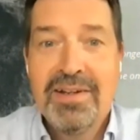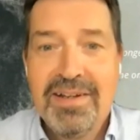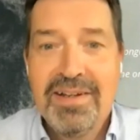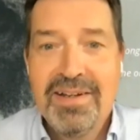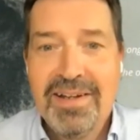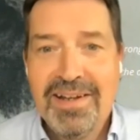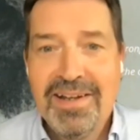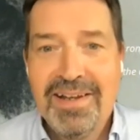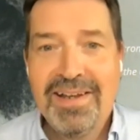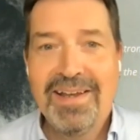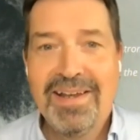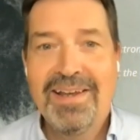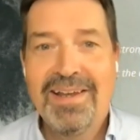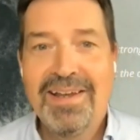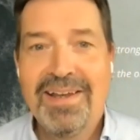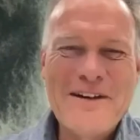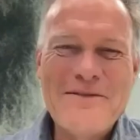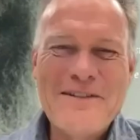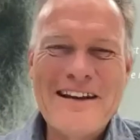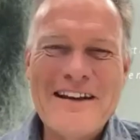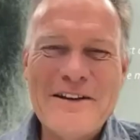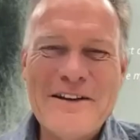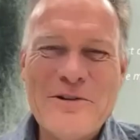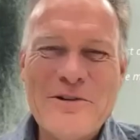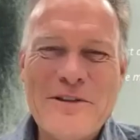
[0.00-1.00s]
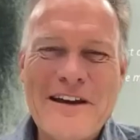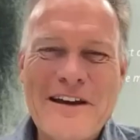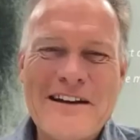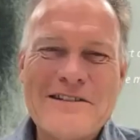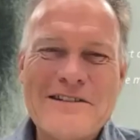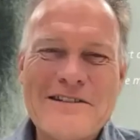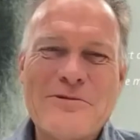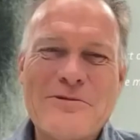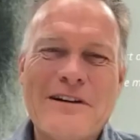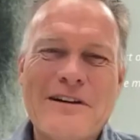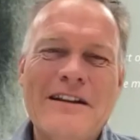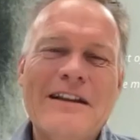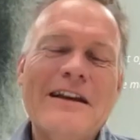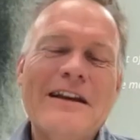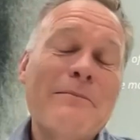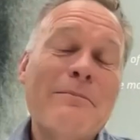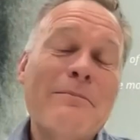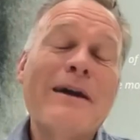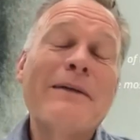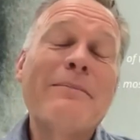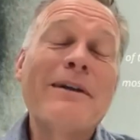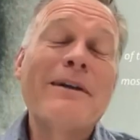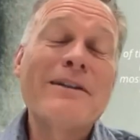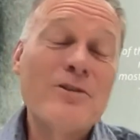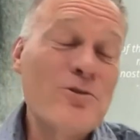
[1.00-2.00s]
Yeah, we can do that as well.
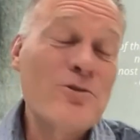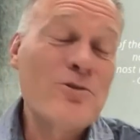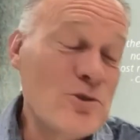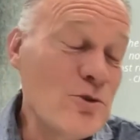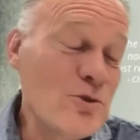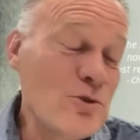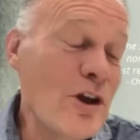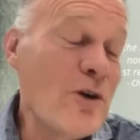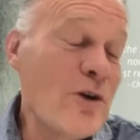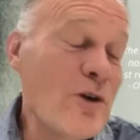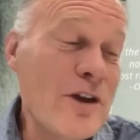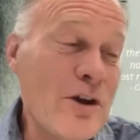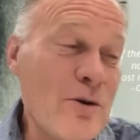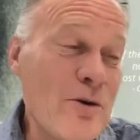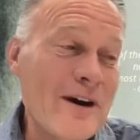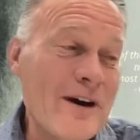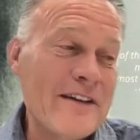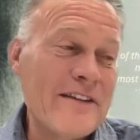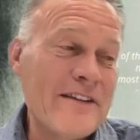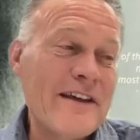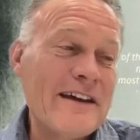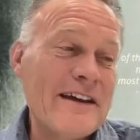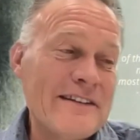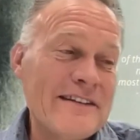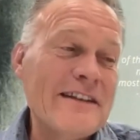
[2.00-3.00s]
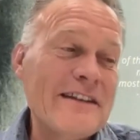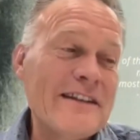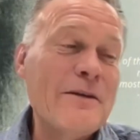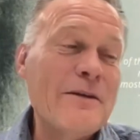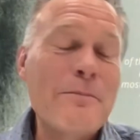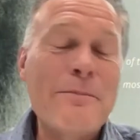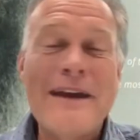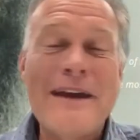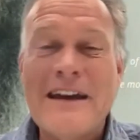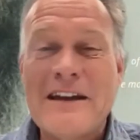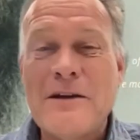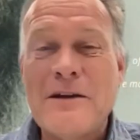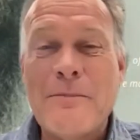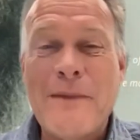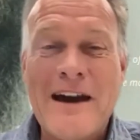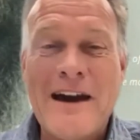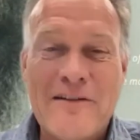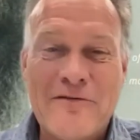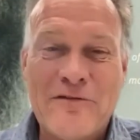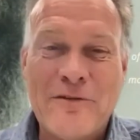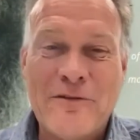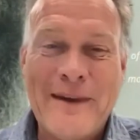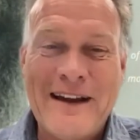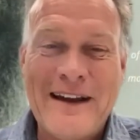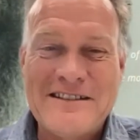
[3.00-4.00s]
But you should know, Johan, that the bearded
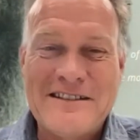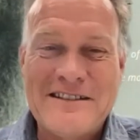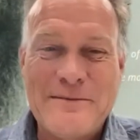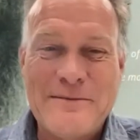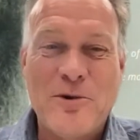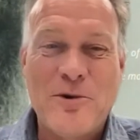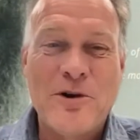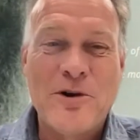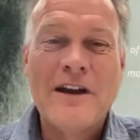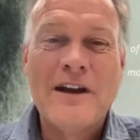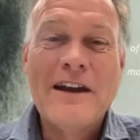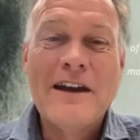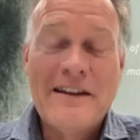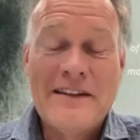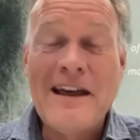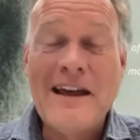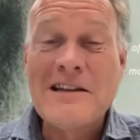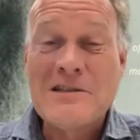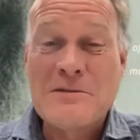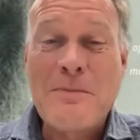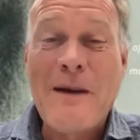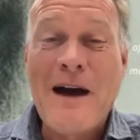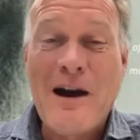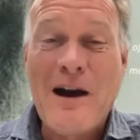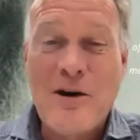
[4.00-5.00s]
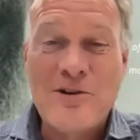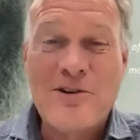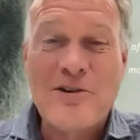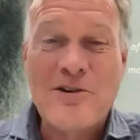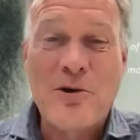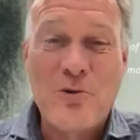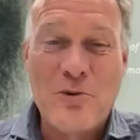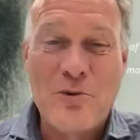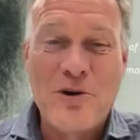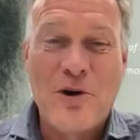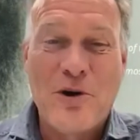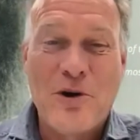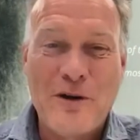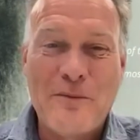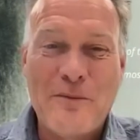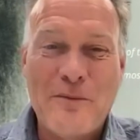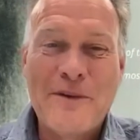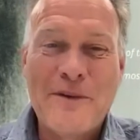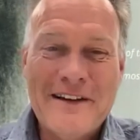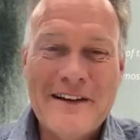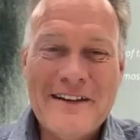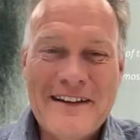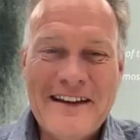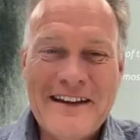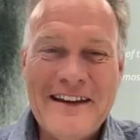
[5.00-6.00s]
man from Helsingborg, that's Paul Kronholm.
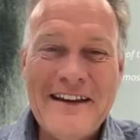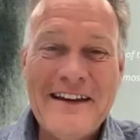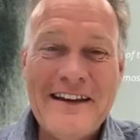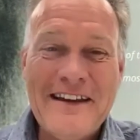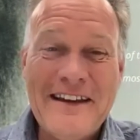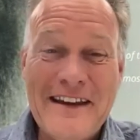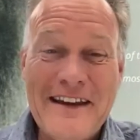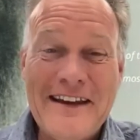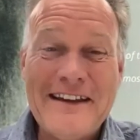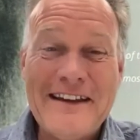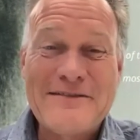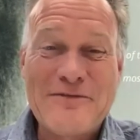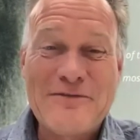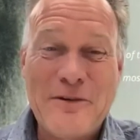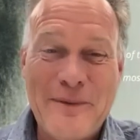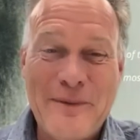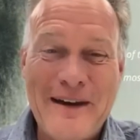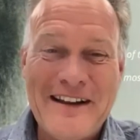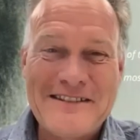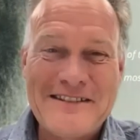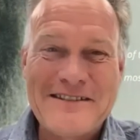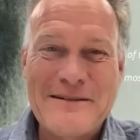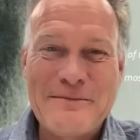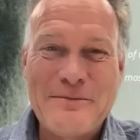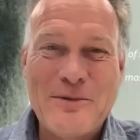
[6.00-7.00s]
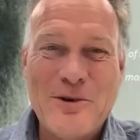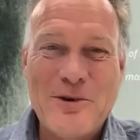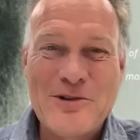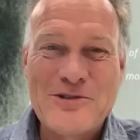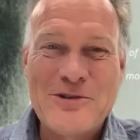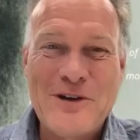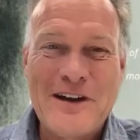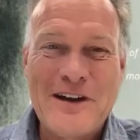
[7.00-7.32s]
He's from Helsingborg. So